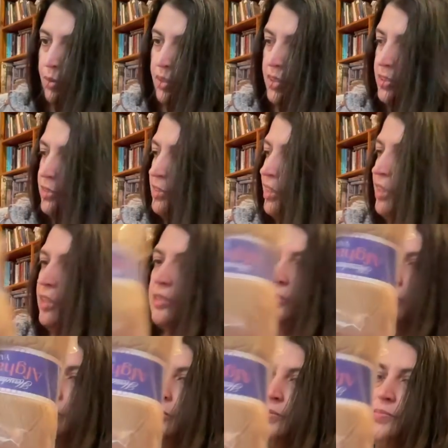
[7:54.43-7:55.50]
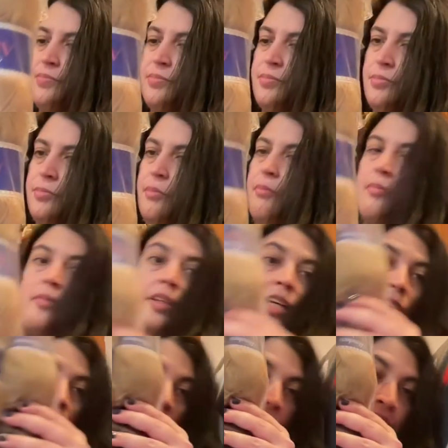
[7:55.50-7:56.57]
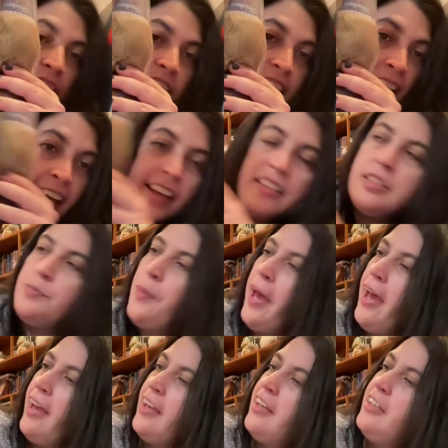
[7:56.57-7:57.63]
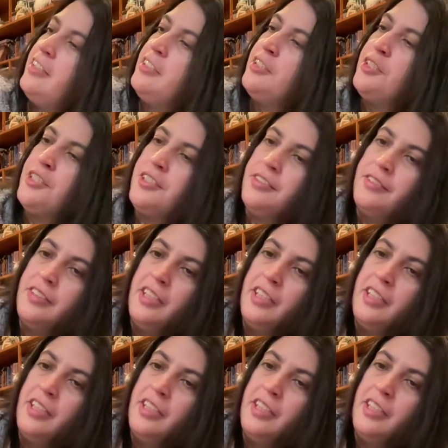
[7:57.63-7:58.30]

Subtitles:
what is that? In the tans package,